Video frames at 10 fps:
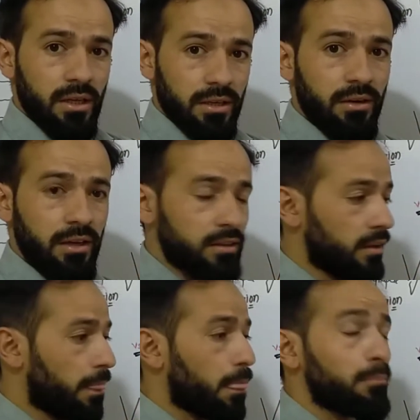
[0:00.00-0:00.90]
right?
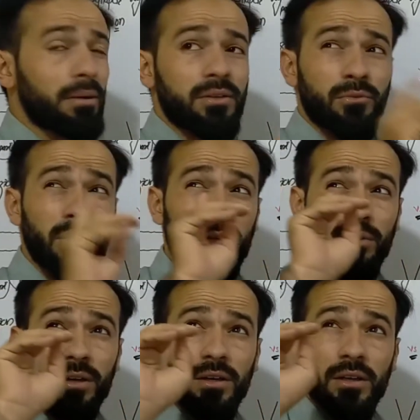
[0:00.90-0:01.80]
But
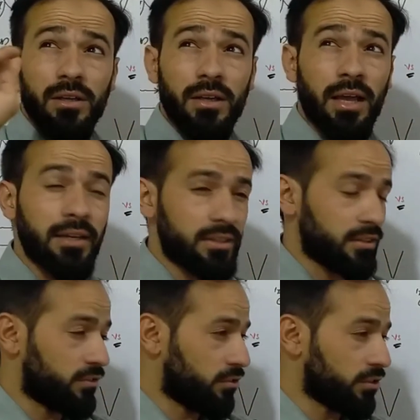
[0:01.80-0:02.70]
whenever light
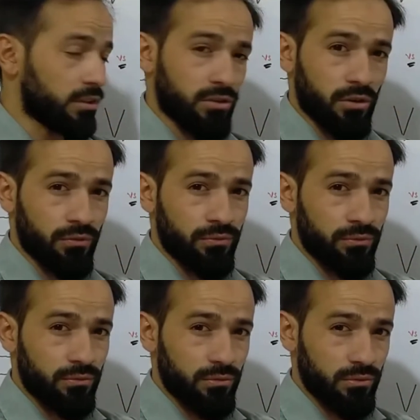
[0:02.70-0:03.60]
is shut off,
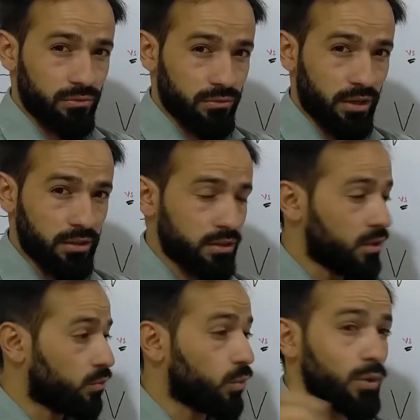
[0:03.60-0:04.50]
right,
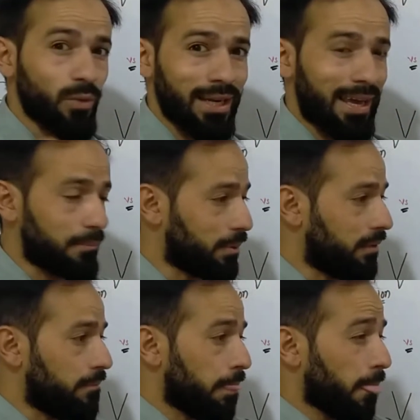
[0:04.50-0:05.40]
what will happen?
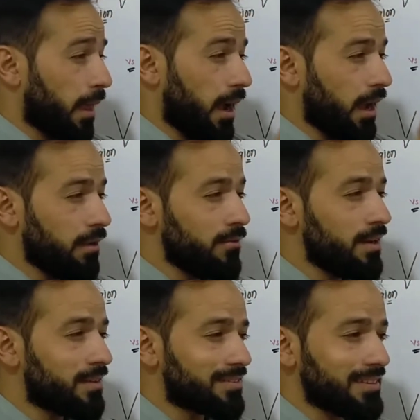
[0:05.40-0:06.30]
I
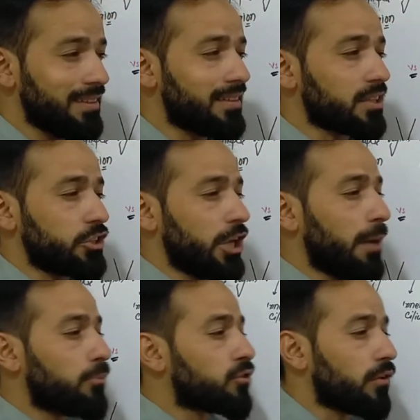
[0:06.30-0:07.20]
will see the
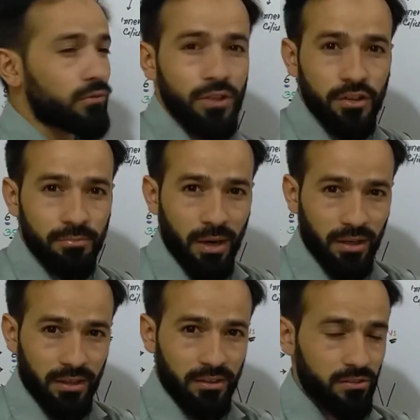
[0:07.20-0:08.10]
shapes of these
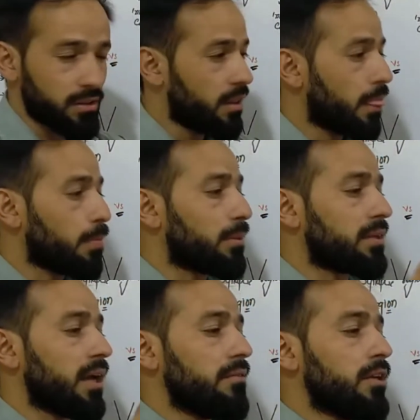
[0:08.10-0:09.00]
markers, but
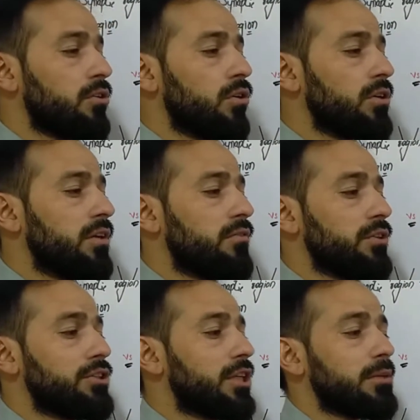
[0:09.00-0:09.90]
I will not
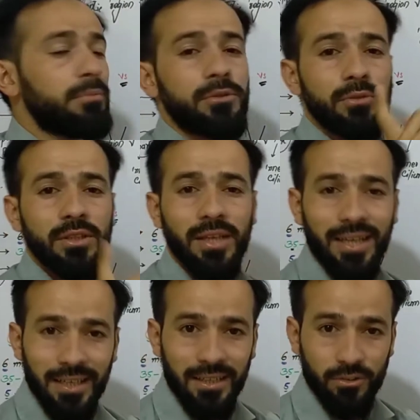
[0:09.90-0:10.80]
differentiate between the
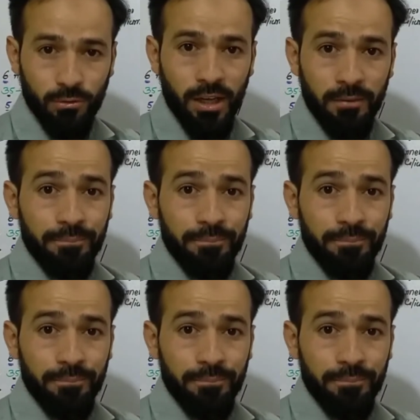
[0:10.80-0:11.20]
colors. Why?